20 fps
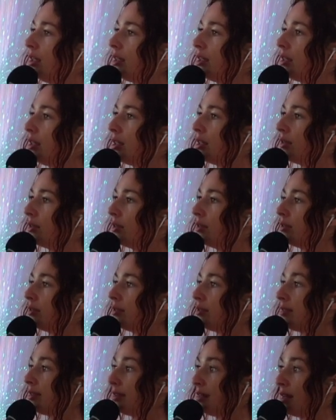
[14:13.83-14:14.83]
you know,
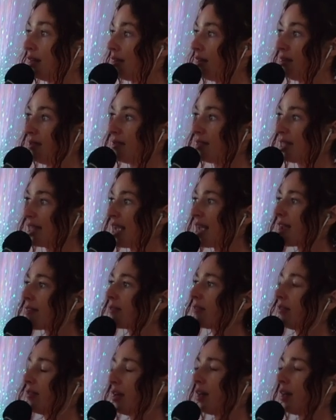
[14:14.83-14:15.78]
unsafe.